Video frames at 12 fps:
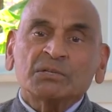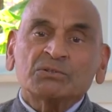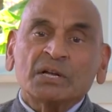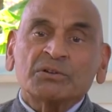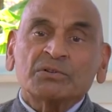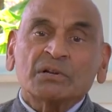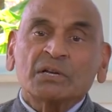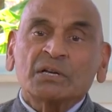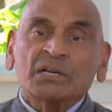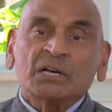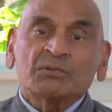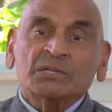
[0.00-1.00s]
essentially,
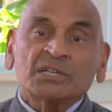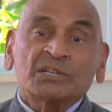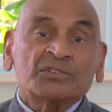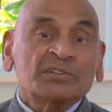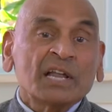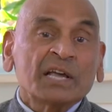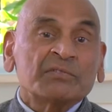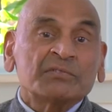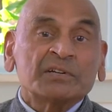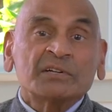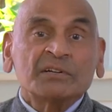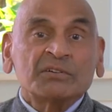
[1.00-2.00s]
India was
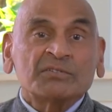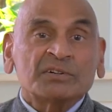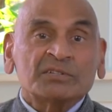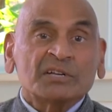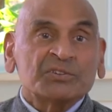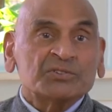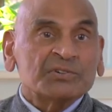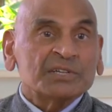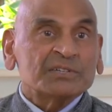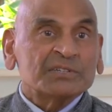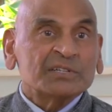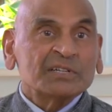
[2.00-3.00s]
enslaved for
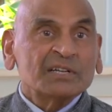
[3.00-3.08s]
centuries.